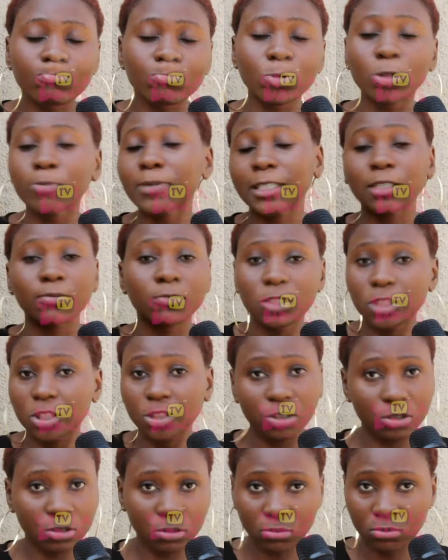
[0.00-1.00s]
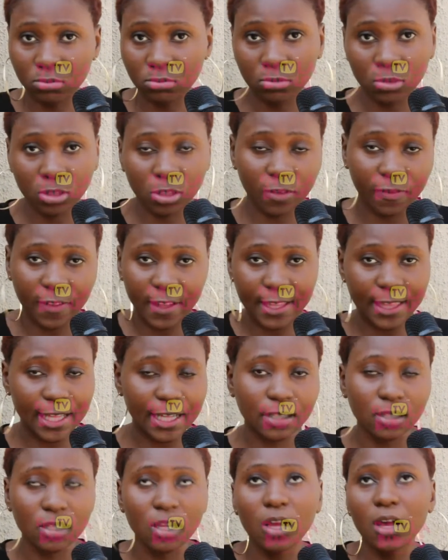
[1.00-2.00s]
accommodation, stuff like
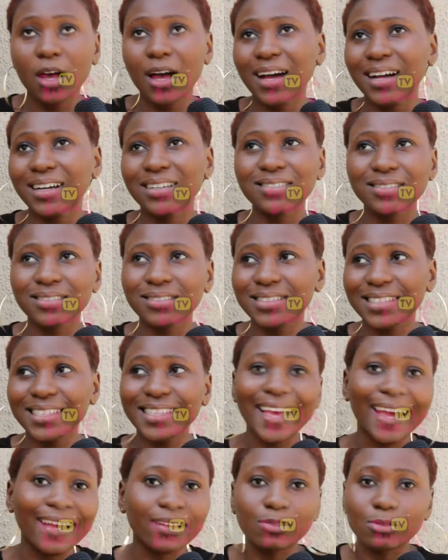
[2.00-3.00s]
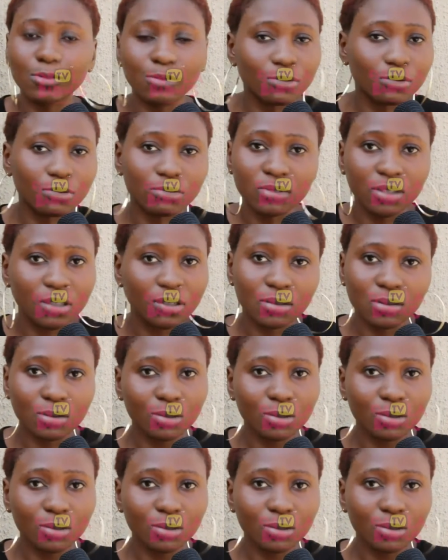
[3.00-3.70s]
that. And the guy too, he